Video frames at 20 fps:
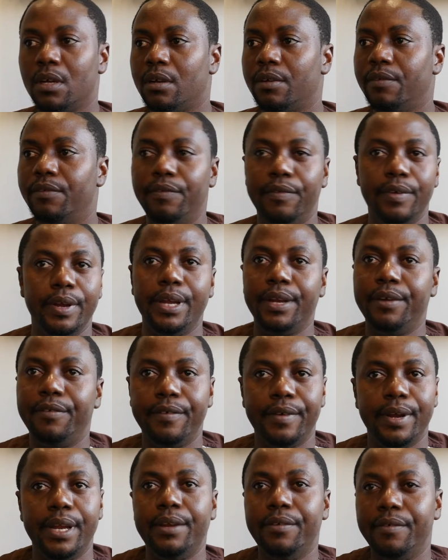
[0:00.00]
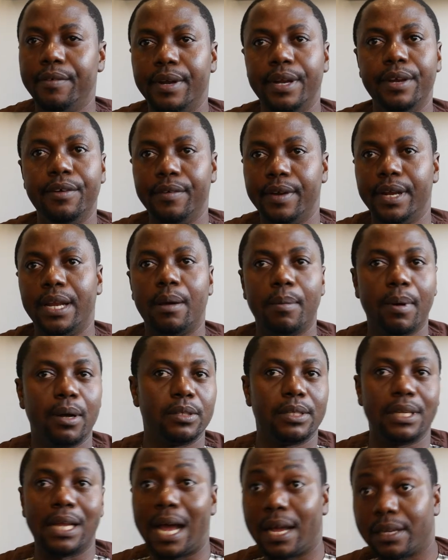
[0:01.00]
Read
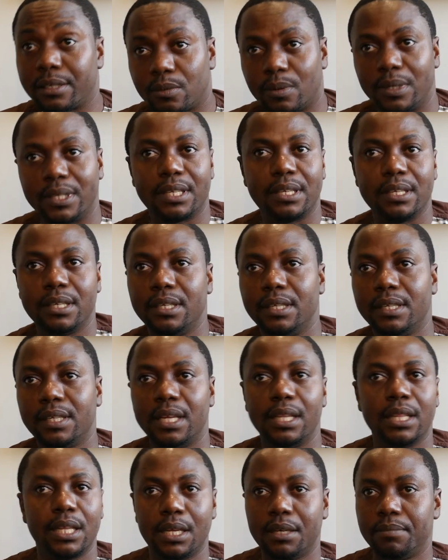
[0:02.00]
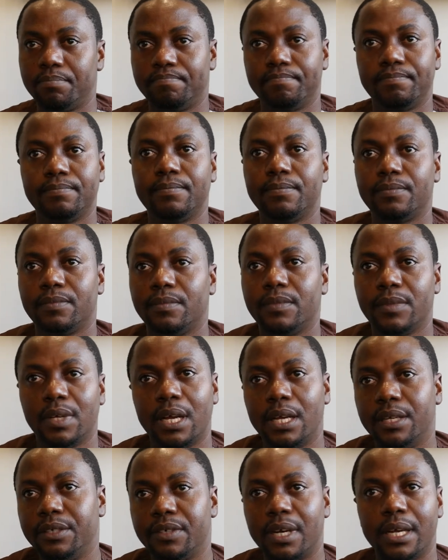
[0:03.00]
about it. Ask questions and then
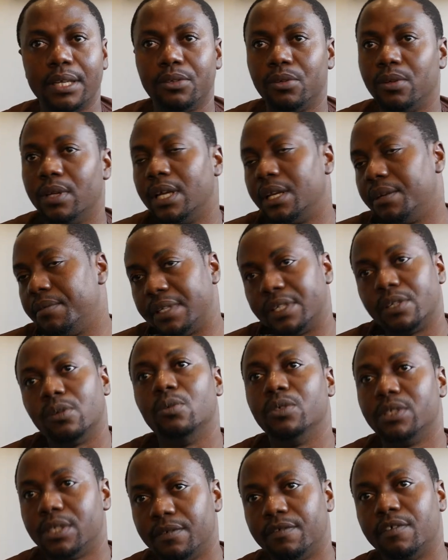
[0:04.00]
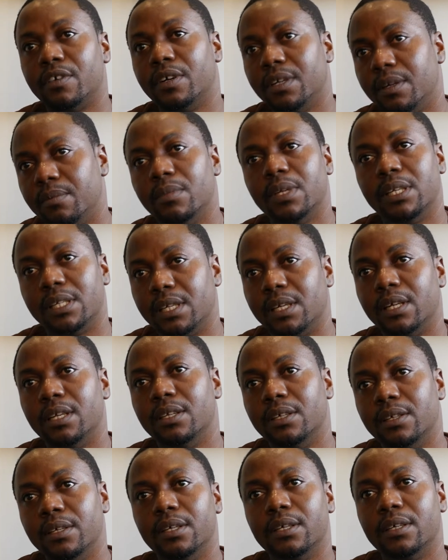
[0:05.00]
I try to get a solution for it, basically.
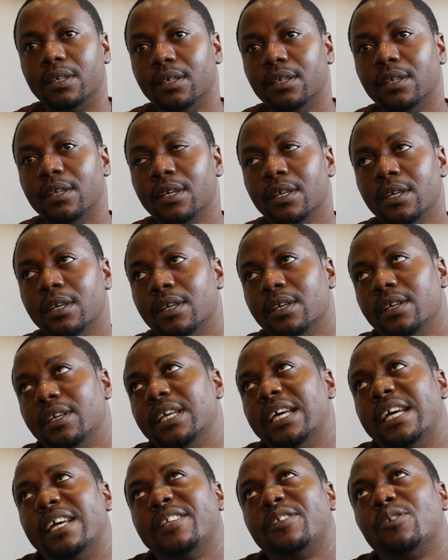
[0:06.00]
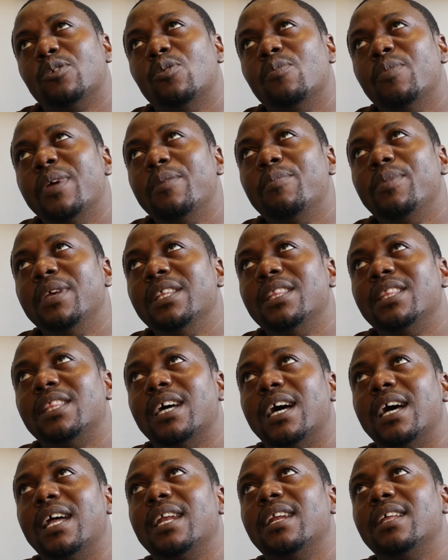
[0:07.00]
Wow. Yeah, so maybe
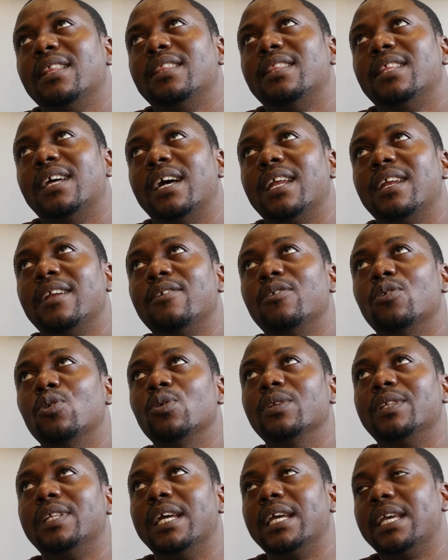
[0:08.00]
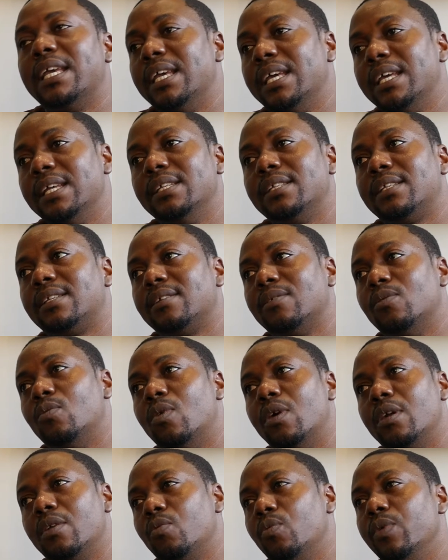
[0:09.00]
that goes against
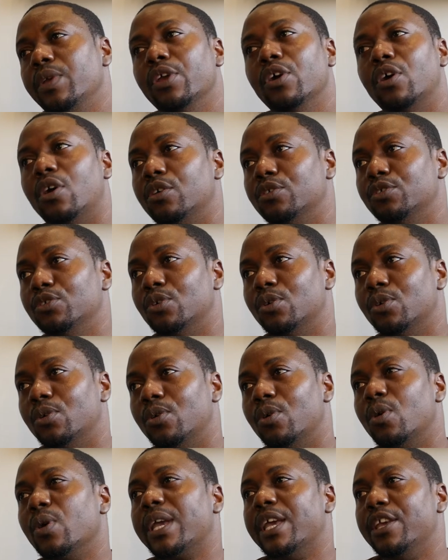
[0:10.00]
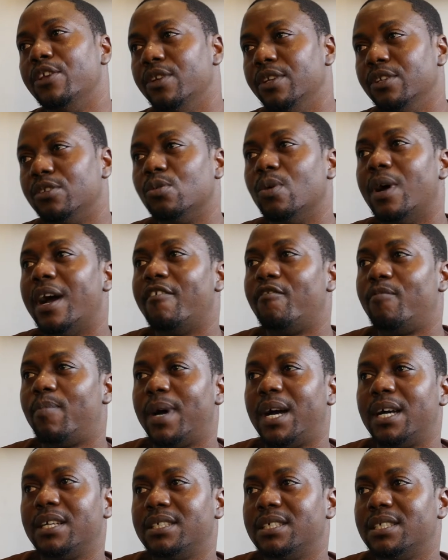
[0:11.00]
what we all know. Okay, you need to have
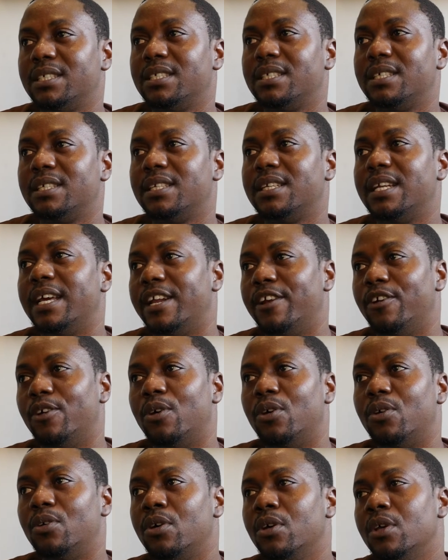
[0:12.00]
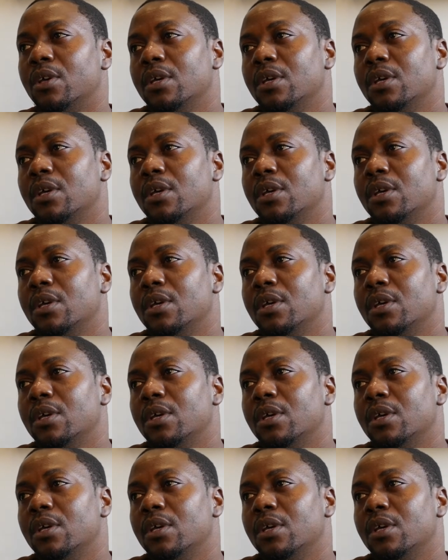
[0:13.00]
passion and all.